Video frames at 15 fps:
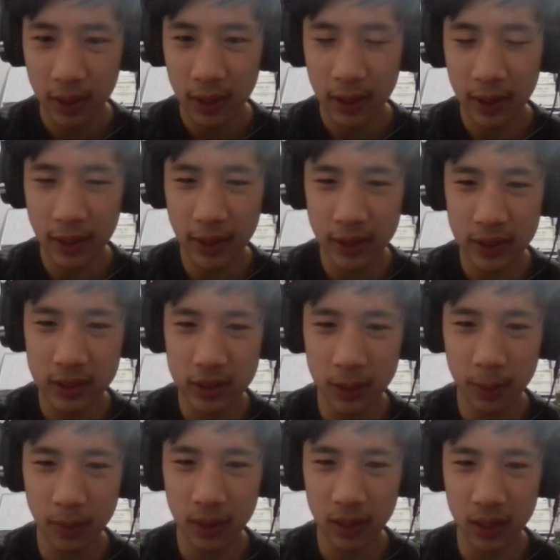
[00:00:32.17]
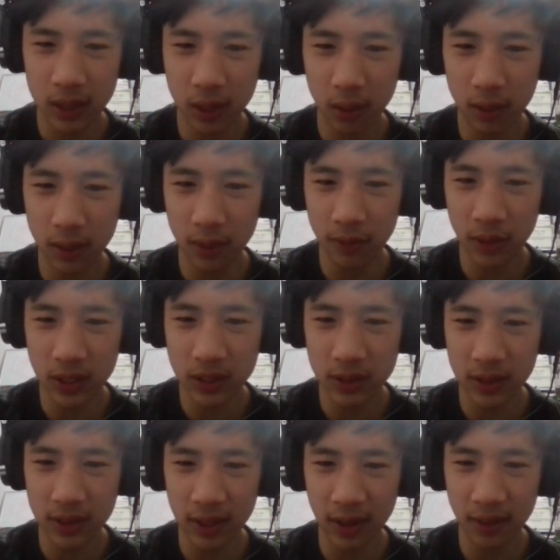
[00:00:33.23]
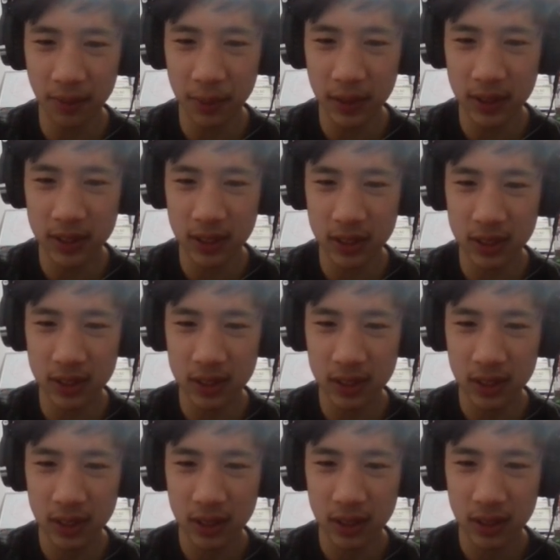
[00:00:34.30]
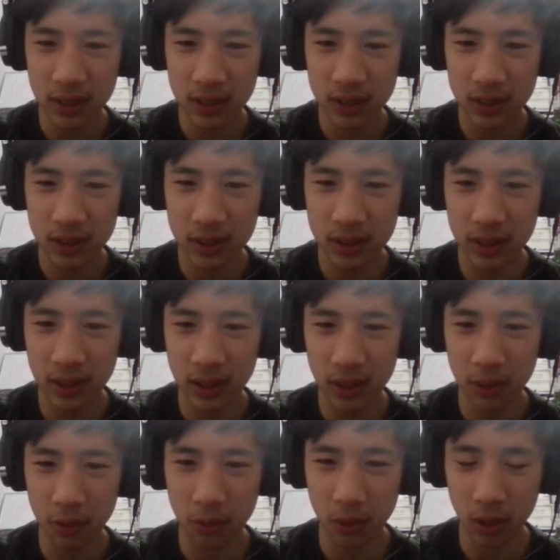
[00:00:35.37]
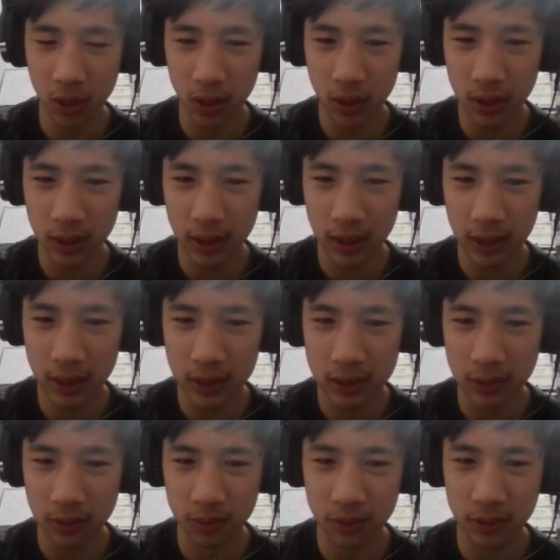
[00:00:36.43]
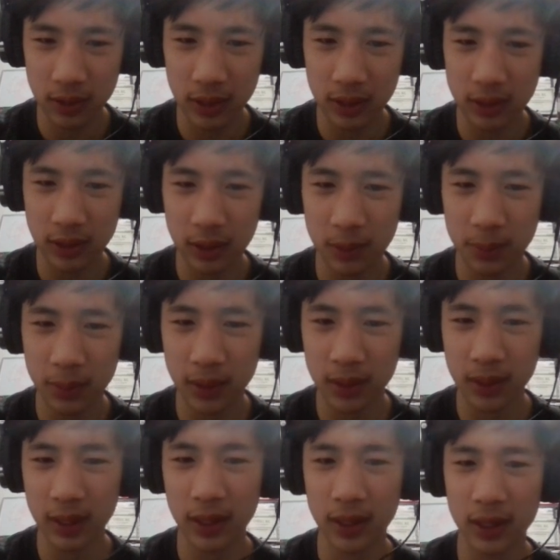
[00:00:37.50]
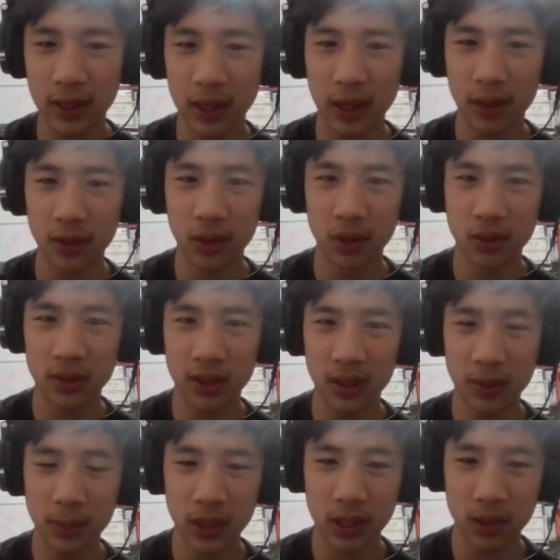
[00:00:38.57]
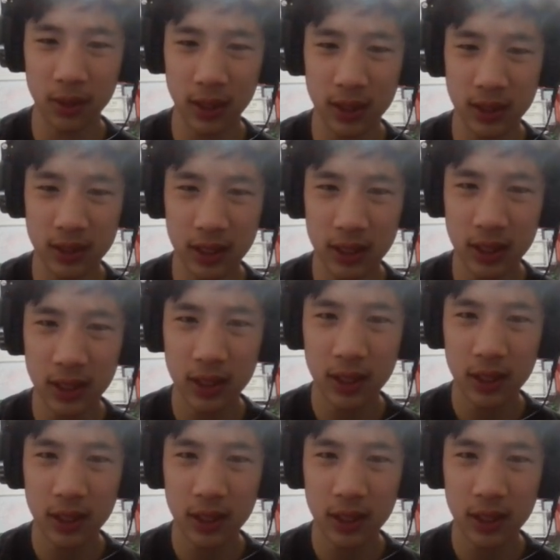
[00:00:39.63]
and then the code eventually gave me just didn't work. It's really been like, I don't know, driving me crazy